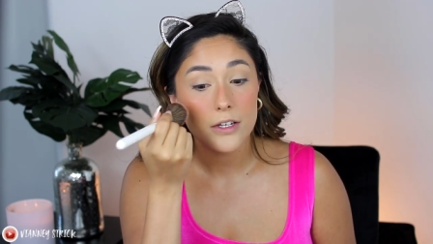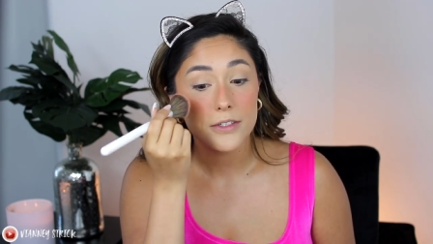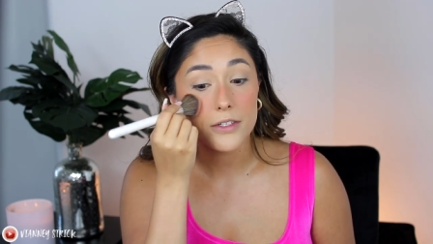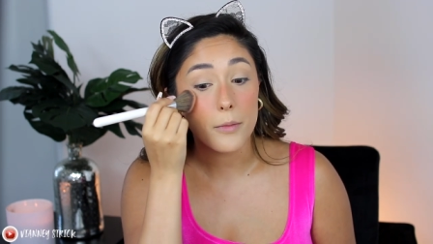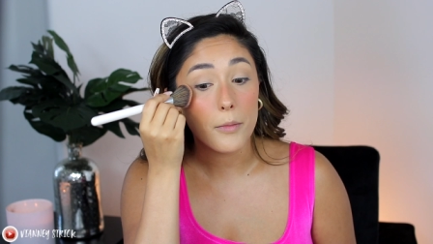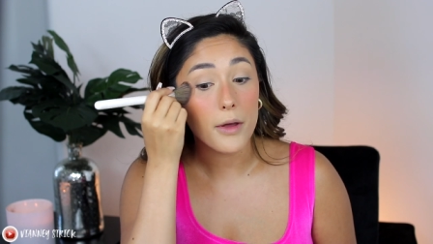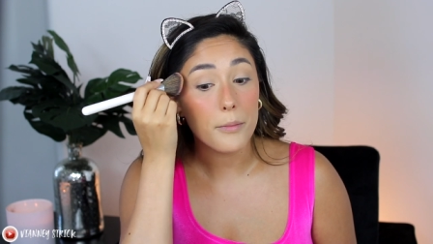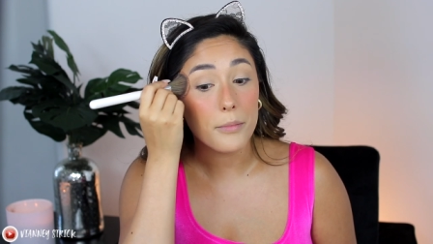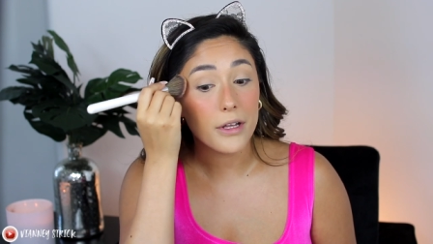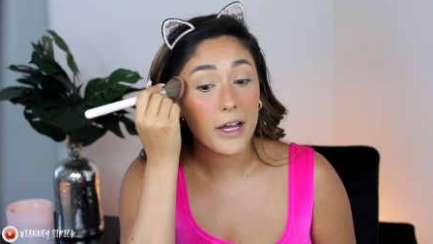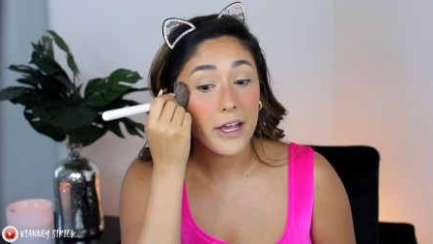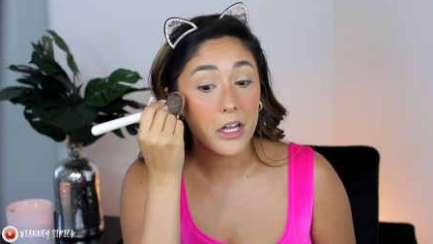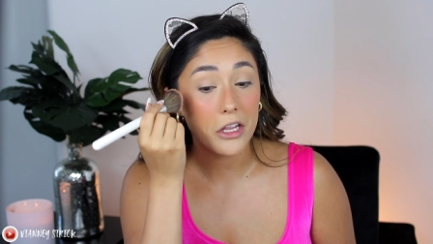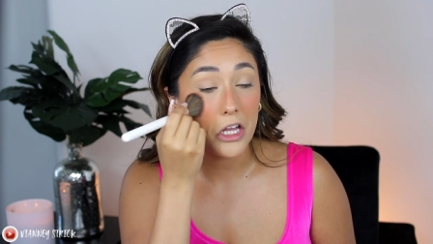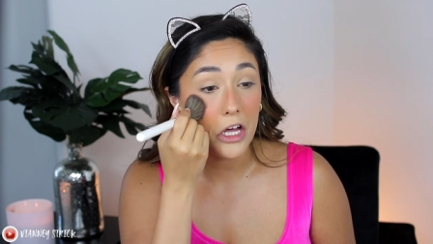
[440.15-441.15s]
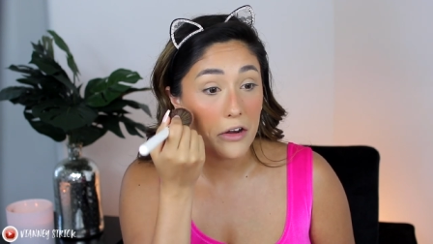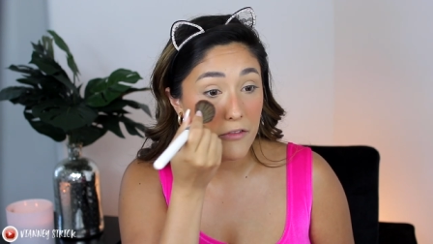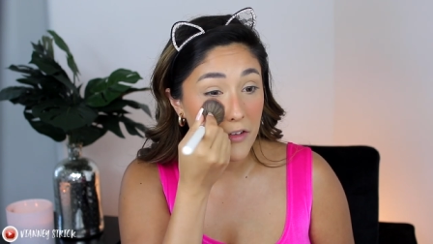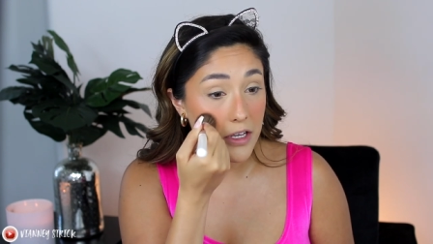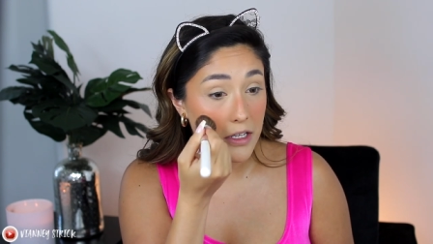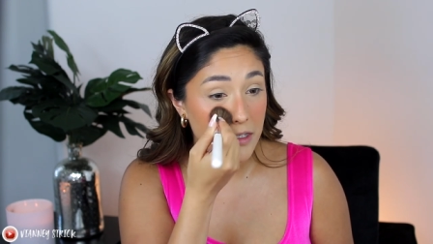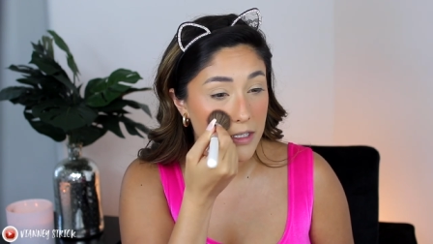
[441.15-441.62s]
So I'm gonna apply a lot
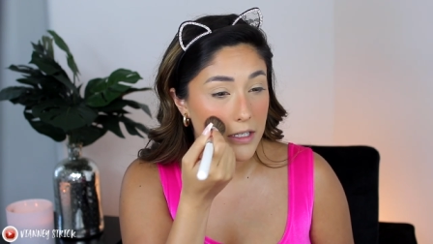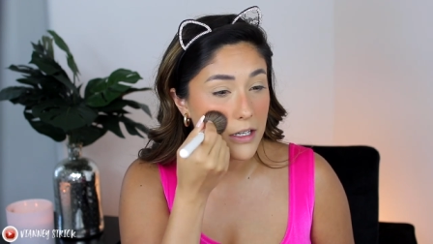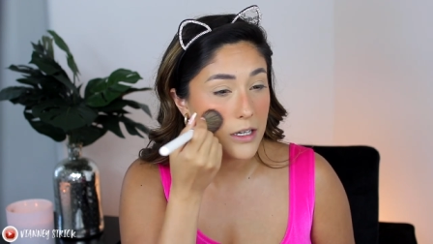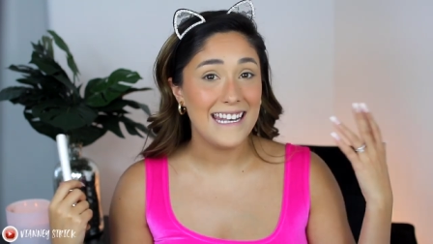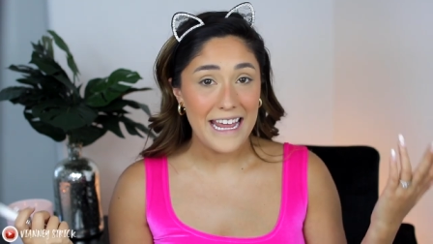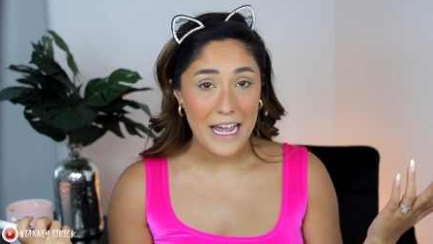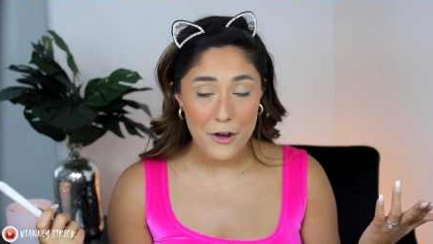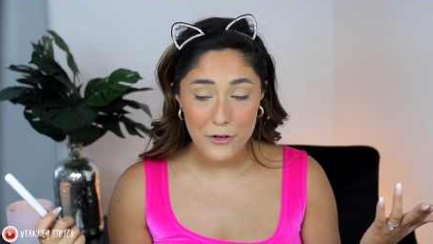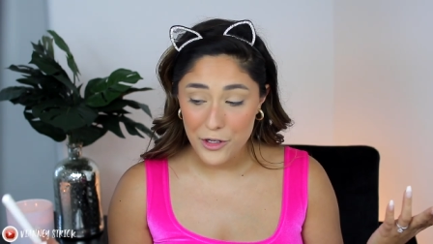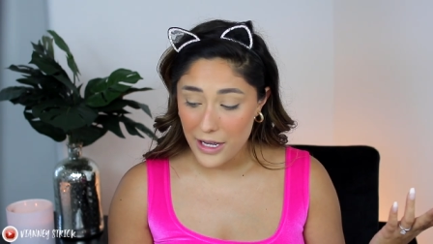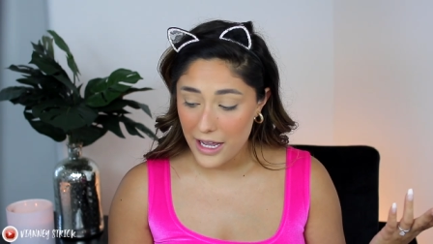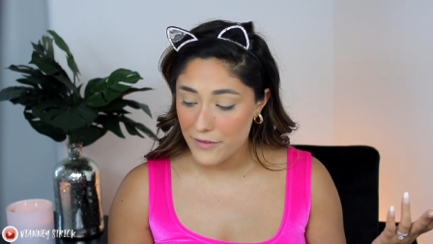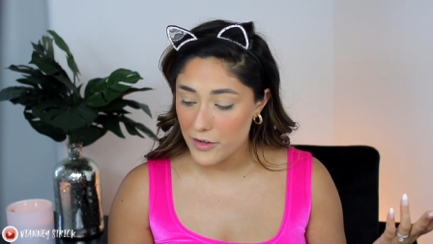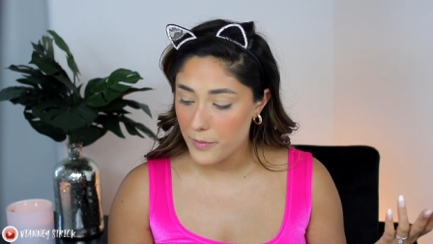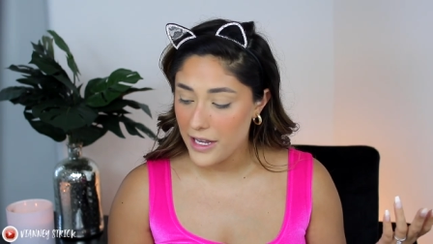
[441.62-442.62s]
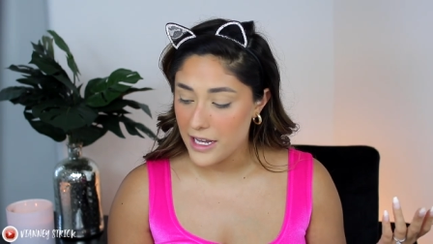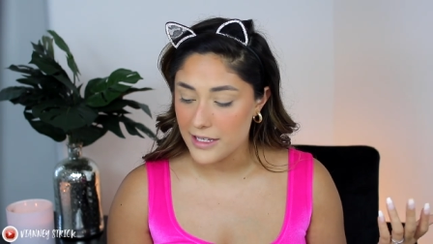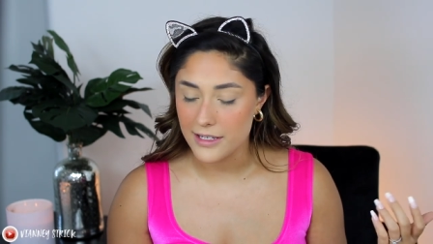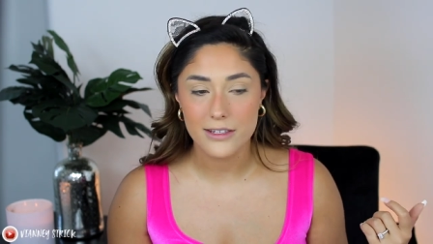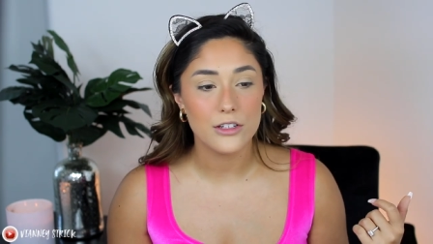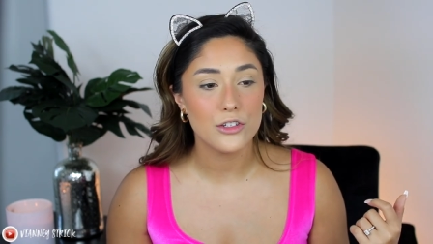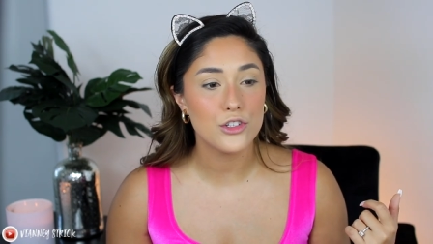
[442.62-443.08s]
of it. Now you have your
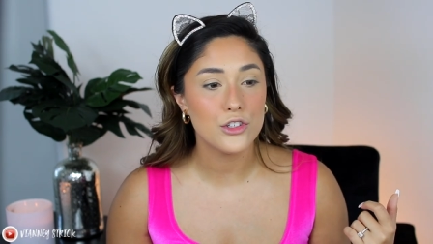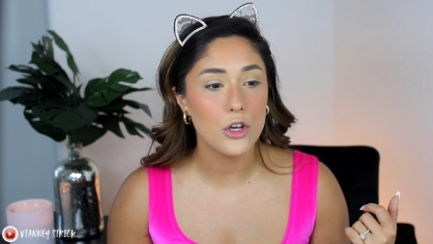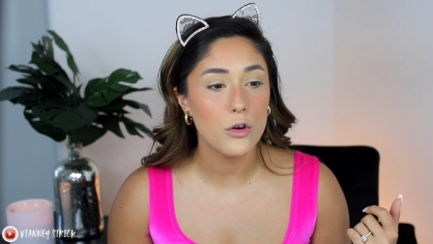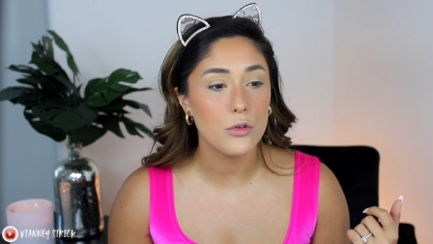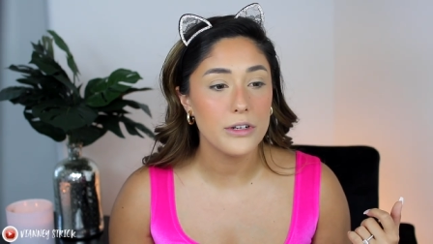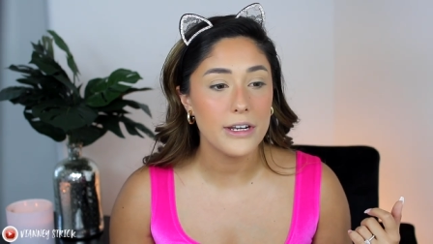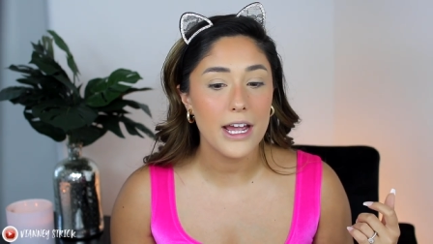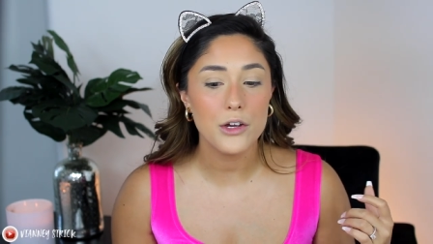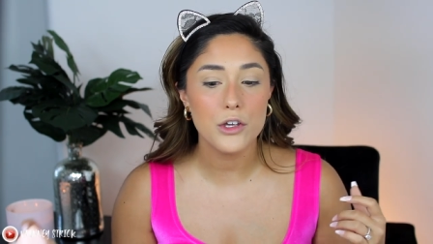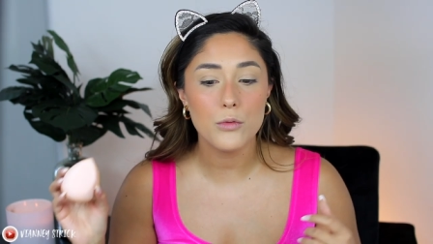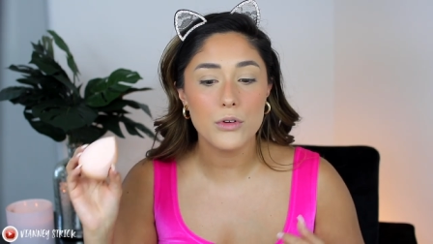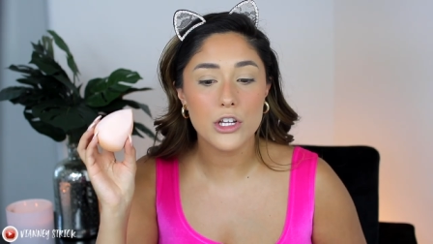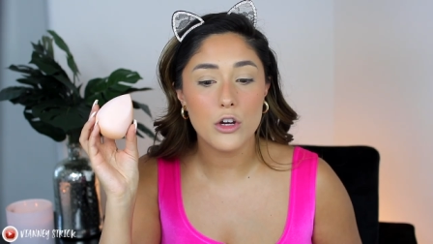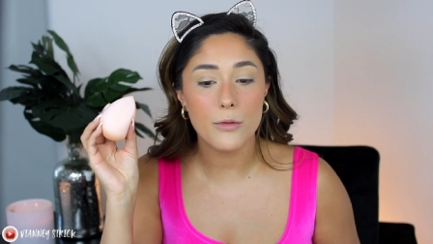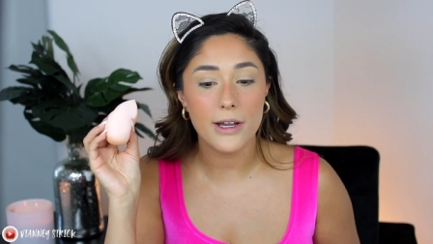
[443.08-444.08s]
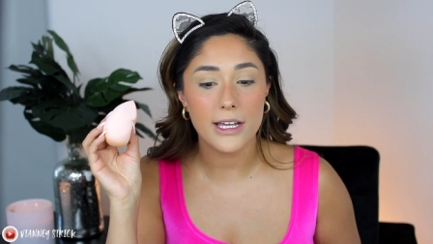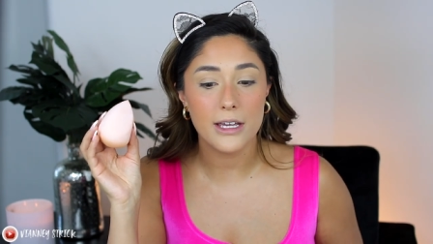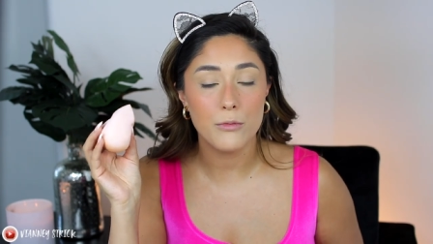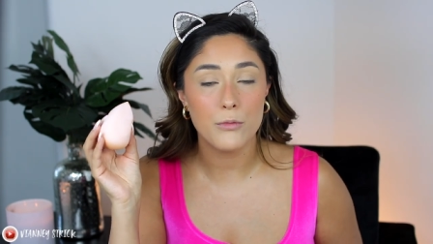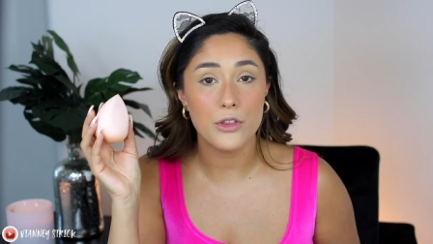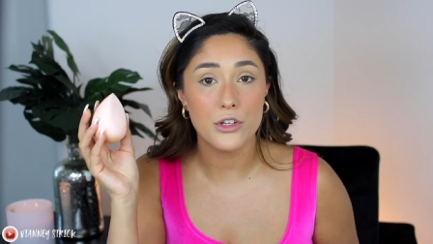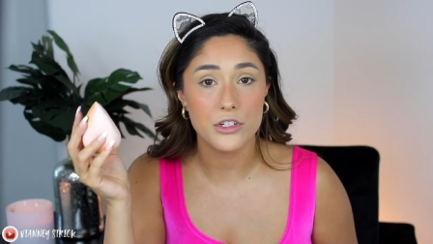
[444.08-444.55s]
base. So now you wanna go back
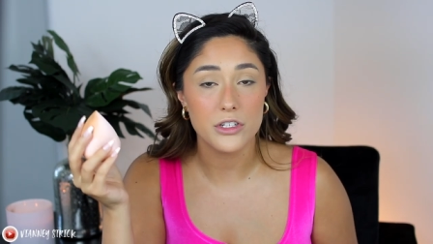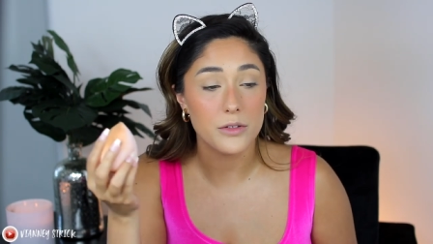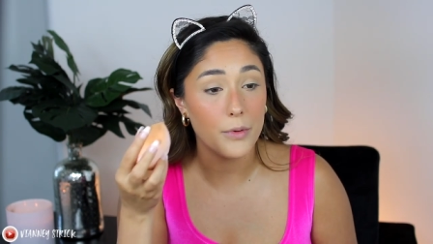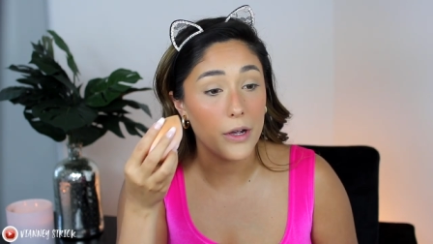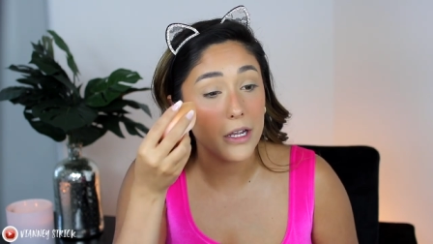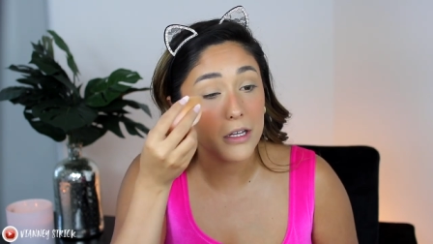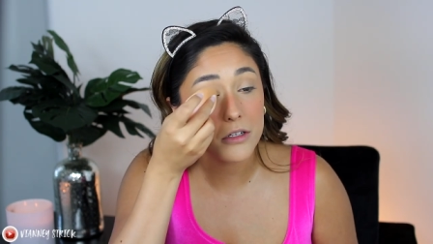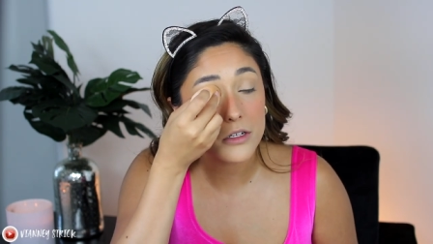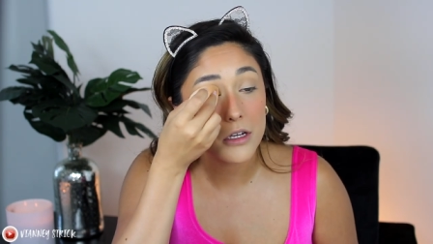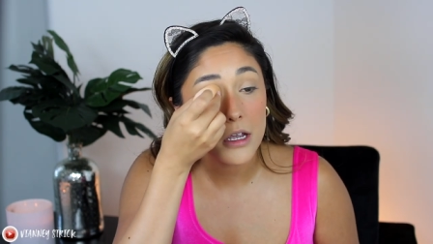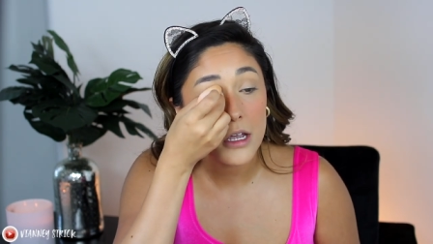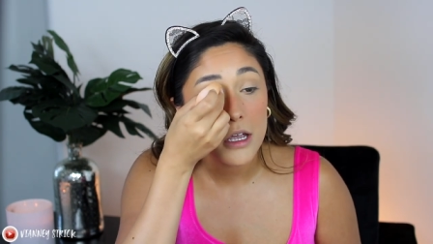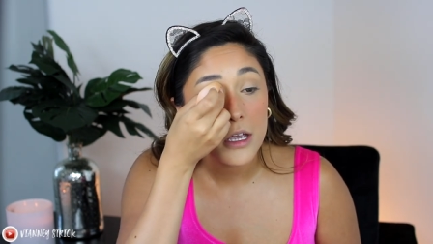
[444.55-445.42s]
in with your sponge